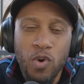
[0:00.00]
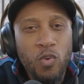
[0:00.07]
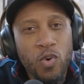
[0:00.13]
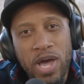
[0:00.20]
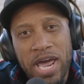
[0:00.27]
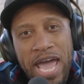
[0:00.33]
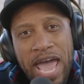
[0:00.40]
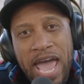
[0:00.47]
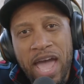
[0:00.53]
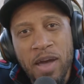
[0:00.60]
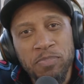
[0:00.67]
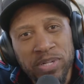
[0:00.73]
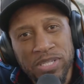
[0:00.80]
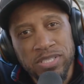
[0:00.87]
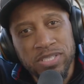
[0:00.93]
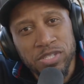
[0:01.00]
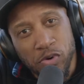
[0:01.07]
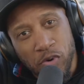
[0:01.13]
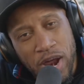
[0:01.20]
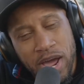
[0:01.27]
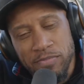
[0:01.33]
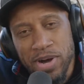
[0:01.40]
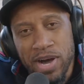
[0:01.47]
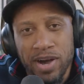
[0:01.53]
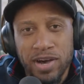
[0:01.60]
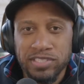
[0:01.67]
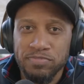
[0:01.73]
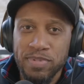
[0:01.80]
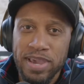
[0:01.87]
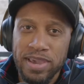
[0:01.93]
What happened to
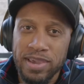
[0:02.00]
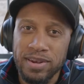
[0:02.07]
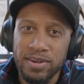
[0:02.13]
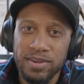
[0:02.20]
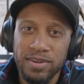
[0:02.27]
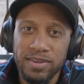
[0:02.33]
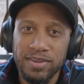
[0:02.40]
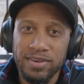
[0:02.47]
grandmas, man?